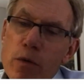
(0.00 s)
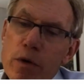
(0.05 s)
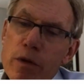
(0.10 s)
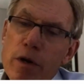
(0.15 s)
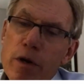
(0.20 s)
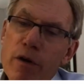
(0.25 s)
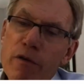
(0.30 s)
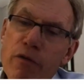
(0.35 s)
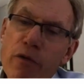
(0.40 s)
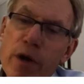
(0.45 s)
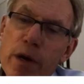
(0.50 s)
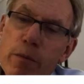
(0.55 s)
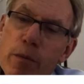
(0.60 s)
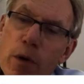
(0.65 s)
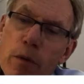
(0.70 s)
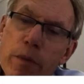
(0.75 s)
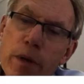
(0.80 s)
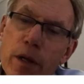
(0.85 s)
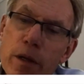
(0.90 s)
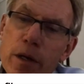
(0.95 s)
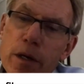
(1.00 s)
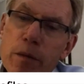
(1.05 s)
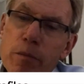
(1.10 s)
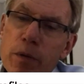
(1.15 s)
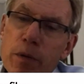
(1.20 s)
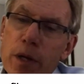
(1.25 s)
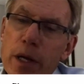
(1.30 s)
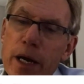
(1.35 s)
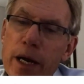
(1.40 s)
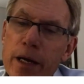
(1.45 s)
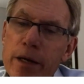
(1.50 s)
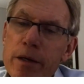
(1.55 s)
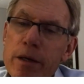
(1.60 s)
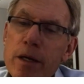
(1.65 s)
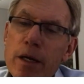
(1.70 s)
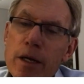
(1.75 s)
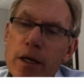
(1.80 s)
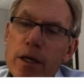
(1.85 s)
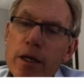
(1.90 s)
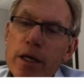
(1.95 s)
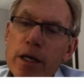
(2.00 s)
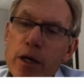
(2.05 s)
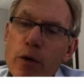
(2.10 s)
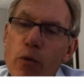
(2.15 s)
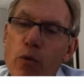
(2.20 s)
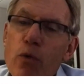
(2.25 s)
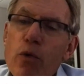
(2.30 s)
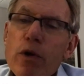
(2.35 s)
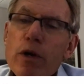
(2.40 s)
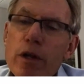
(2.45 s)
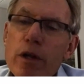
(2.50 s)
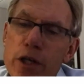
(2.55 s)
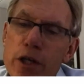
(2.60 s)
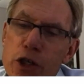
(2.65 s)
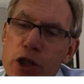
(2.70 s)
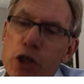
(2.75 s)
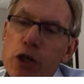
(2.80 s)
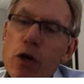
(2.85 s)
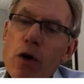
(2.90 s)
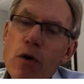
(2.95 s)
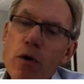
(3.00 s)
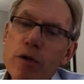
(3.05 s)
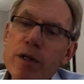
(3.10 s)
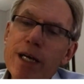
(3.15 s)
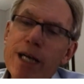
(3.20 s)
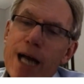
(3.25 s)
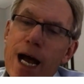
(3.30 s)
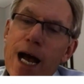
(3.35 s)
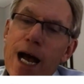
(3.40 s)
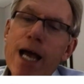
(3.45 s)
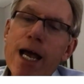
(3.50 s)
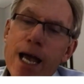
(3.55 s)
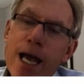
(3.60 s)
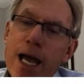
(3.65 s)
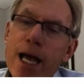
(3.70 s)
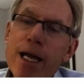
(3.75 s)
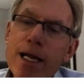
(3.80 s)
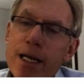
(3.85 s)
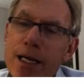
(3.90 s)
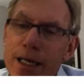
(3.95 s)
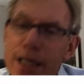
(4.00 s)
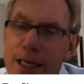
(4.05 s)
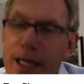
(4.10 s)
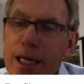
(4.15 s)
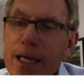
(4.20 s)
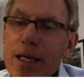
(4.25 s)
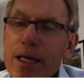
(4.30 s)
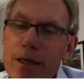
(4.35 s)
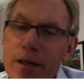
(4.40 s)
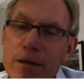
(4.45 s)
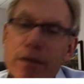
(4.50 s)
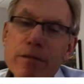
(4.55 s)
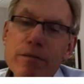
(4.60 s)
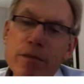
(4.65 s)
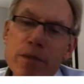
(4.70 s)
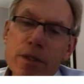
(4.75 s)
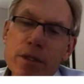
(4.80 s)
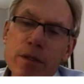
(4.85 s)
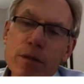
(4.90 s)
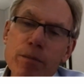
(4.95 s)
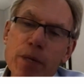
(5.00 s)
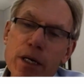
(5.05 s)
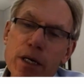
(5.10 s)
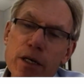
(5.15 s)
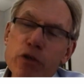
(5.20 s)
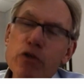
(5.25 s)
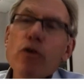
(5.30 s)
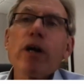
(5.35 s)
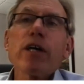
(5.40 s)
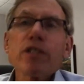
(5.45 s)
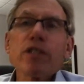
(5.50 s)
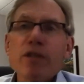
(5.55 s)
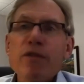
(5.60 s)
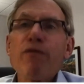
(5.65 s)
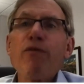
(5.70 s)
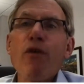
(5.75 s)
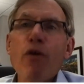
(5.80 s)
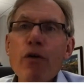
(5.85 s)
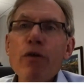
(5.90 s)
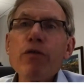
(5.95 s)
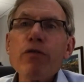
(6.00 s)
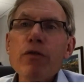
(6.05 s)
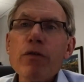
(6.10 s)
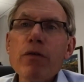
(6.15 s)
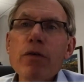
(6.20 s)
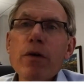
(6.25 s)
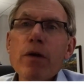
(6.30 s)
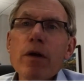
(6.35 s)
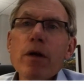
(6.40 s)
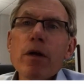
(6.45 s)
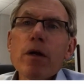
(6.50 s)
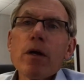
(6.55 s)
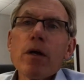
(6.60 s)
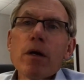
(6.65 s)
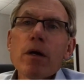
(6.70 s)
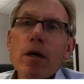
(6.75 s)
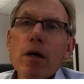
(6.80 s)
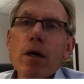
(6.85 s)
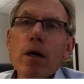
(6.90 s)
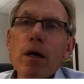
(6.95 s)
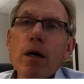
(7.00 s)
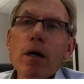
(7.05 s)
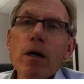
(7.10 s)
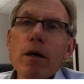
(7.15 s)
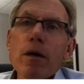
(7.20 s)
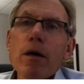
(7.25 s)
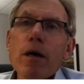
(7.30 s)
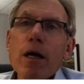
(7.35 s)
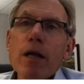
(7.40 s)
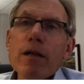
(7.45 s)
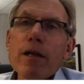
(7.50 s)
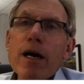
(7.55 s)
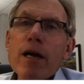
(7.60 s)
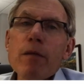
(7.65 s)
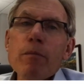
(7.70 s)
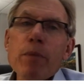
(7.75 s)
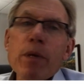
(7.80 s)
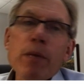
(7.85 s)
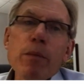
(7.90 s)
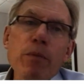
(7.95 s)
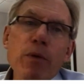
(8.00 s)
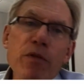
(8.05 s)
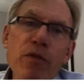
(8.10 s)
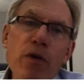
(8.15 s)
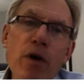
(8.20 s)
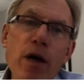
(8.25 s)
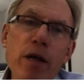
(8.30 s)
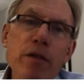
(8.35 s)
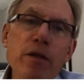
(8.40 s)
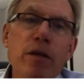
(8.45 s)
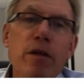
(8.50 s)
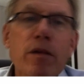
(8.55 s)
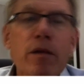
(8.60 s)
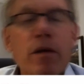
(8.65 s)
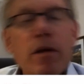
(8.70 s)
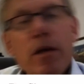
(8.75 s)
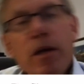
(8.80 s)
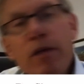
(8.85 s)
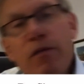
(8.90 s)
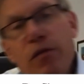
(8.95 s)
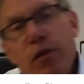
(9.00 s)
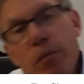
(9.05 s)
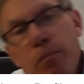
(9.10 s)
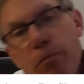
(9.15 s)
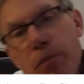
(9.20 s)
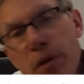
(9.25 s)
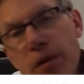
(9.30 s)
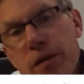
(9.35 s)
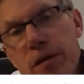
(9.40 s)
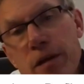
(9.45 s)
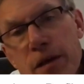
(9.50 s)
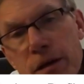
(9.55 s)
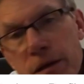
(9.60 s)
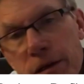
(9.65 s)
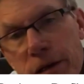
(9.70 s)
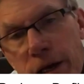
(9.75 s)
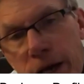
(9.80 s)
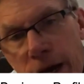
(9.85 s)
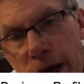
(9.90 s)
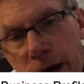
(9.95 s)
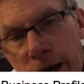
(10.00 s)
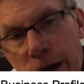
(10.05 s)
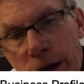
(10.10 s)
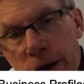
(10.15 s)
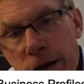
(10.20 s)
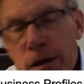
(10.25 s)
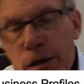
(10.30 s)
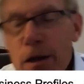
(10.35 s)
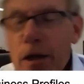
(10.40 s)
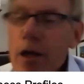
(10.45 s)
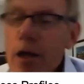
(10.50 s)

with our freight mobility plan, it really showed that I-80 needed to be addressed first. A lot of people thought that if you built the Ileana,